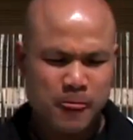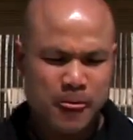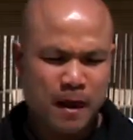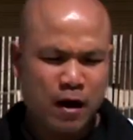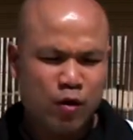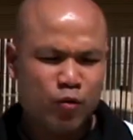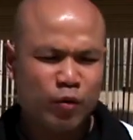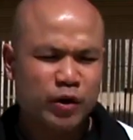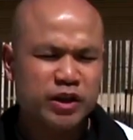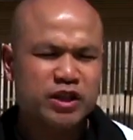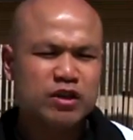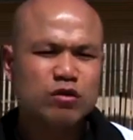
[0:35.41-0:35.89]

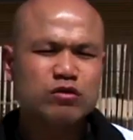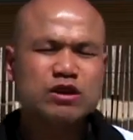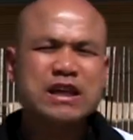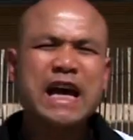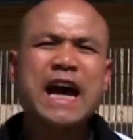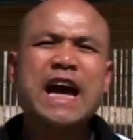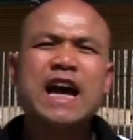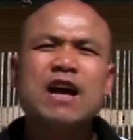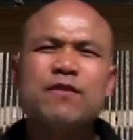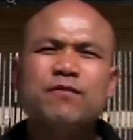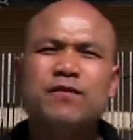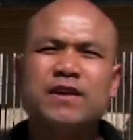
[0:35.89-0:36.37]
We use
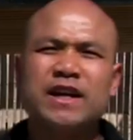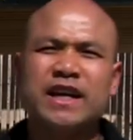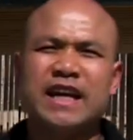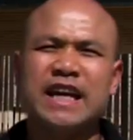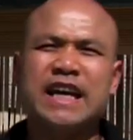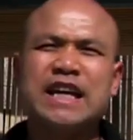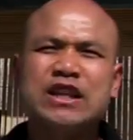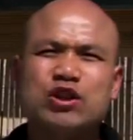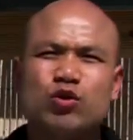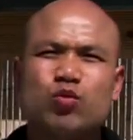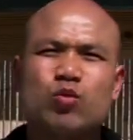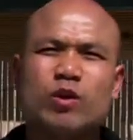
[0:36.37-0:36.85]
heavily
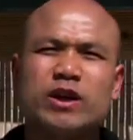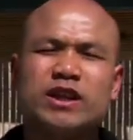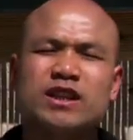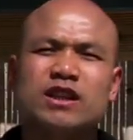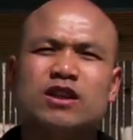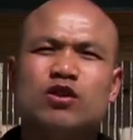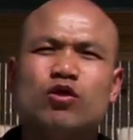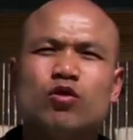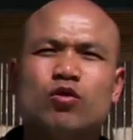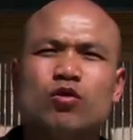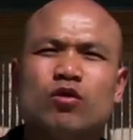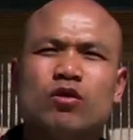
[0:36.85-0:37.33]
each one
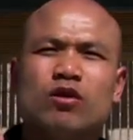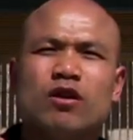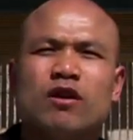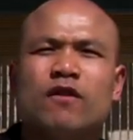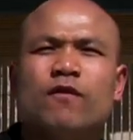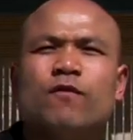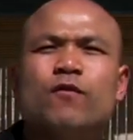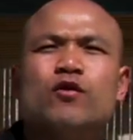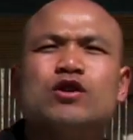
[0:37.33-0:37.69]
do for